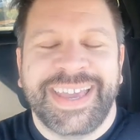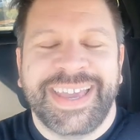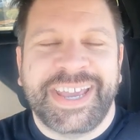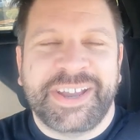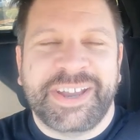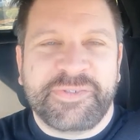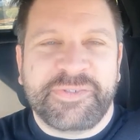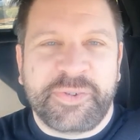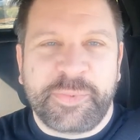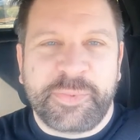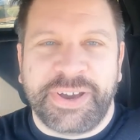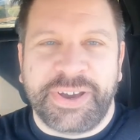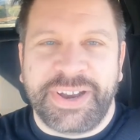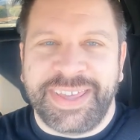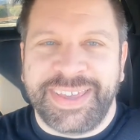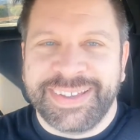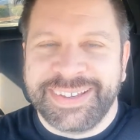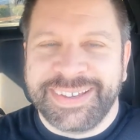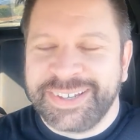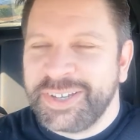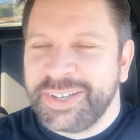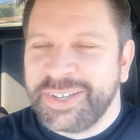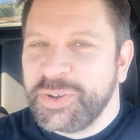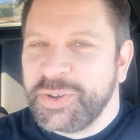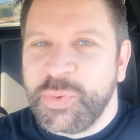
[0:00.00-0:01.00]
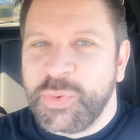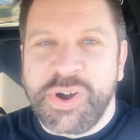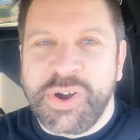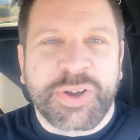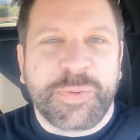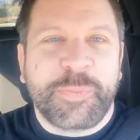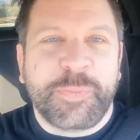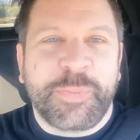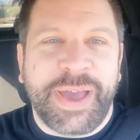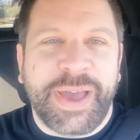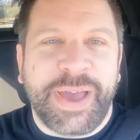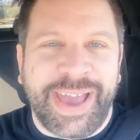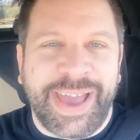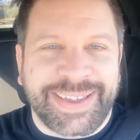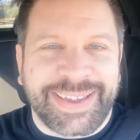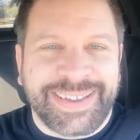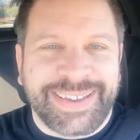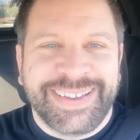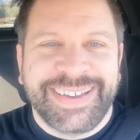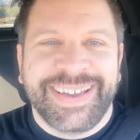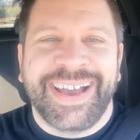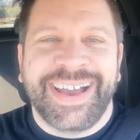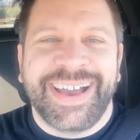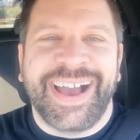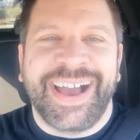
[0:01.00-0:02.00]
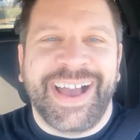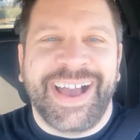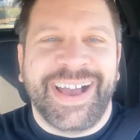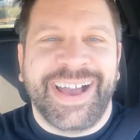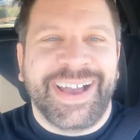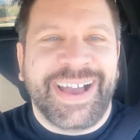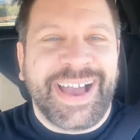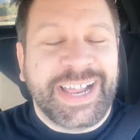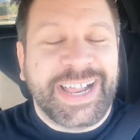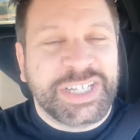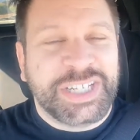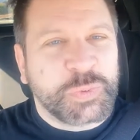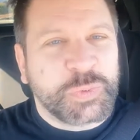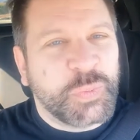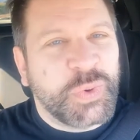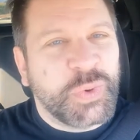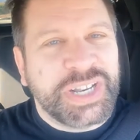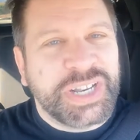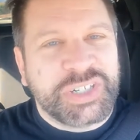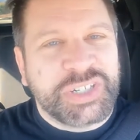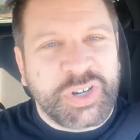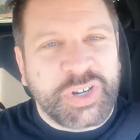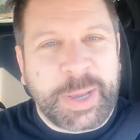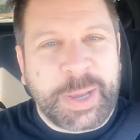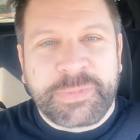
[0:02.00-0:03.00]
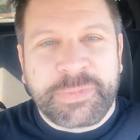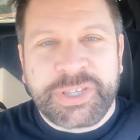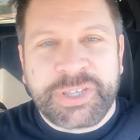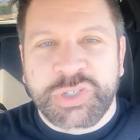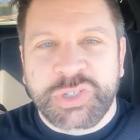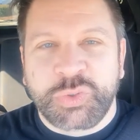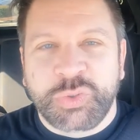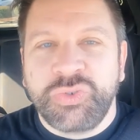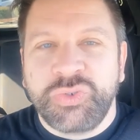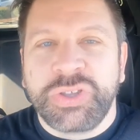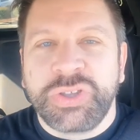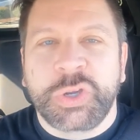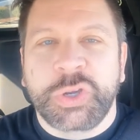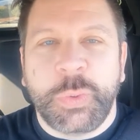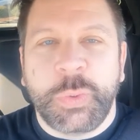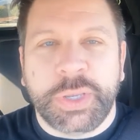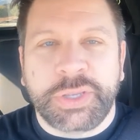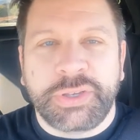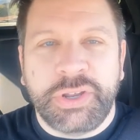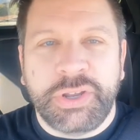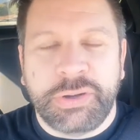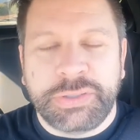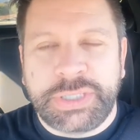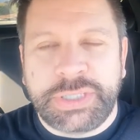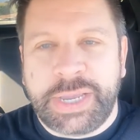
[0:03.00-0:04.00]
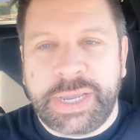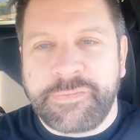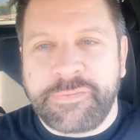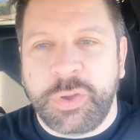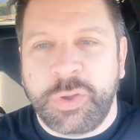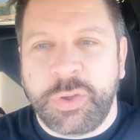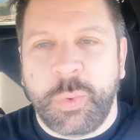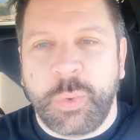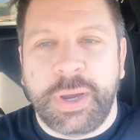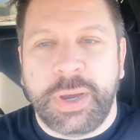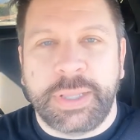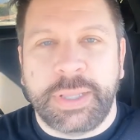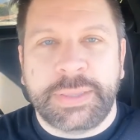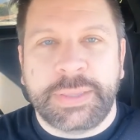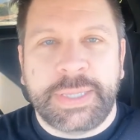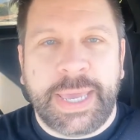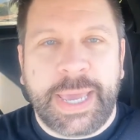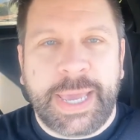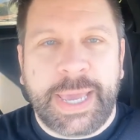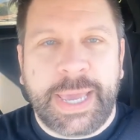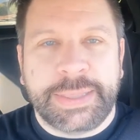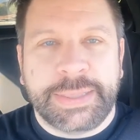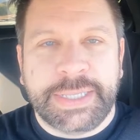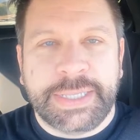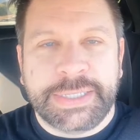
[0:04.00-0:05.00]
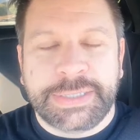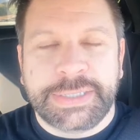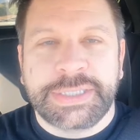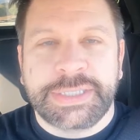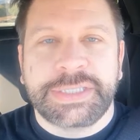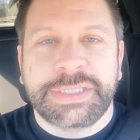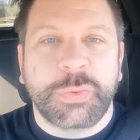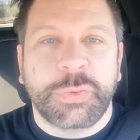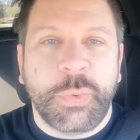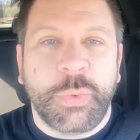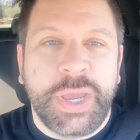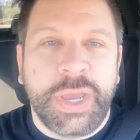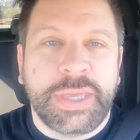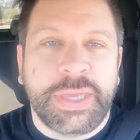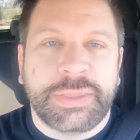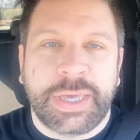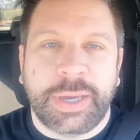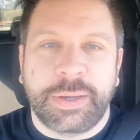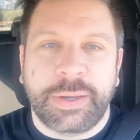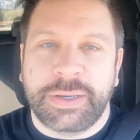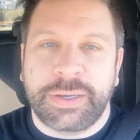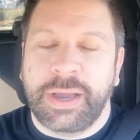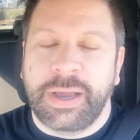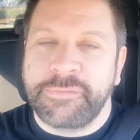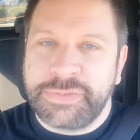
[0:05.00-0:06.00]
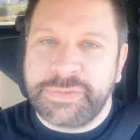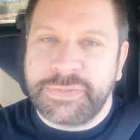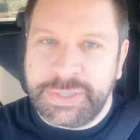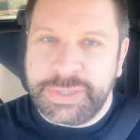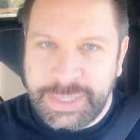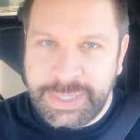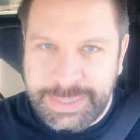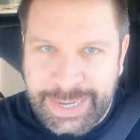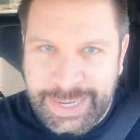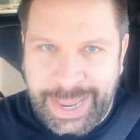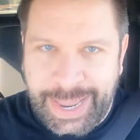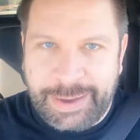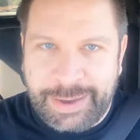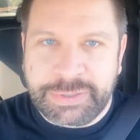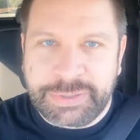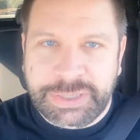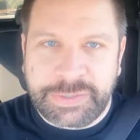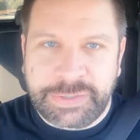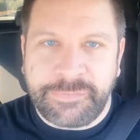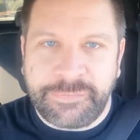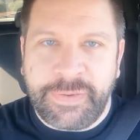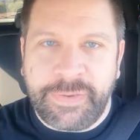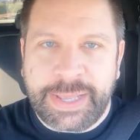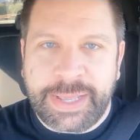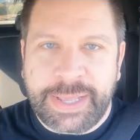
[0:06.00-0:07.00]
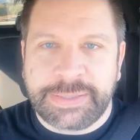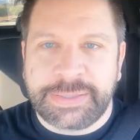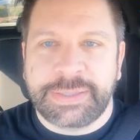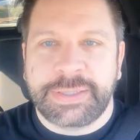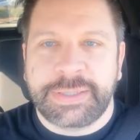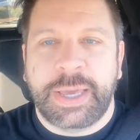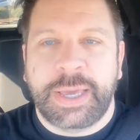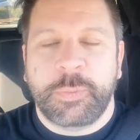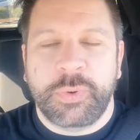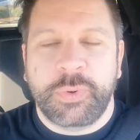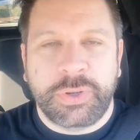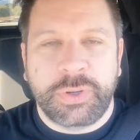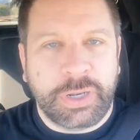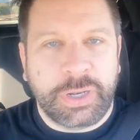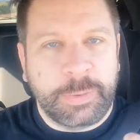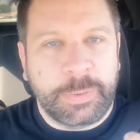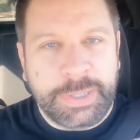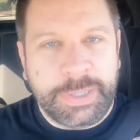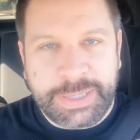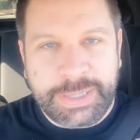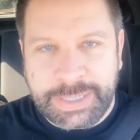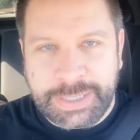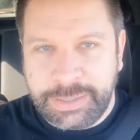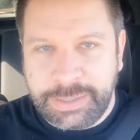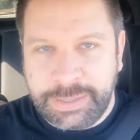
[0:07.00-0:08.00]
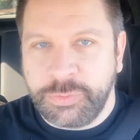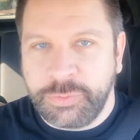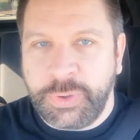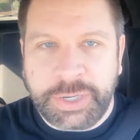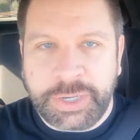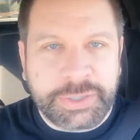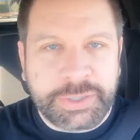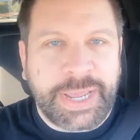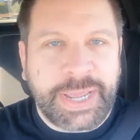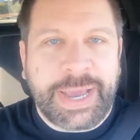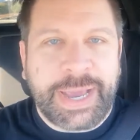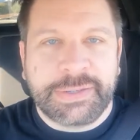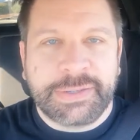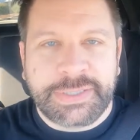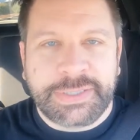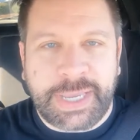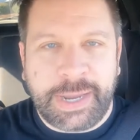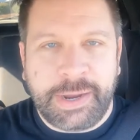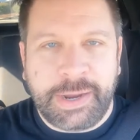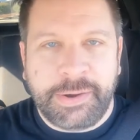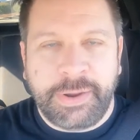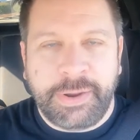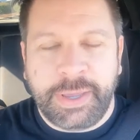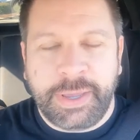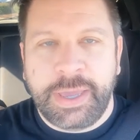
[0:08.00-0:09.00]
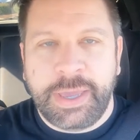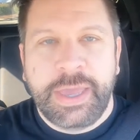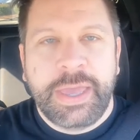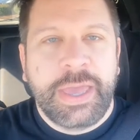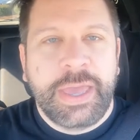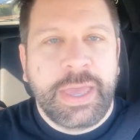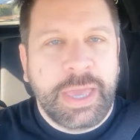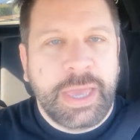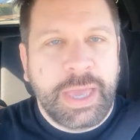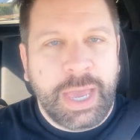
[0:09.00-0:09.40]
Hey everybody, welcome back. Uh, I just wanted to drop this really quick note to everyone that this is the week that, of the Dallas event that we're going to be in the greater Dallas area.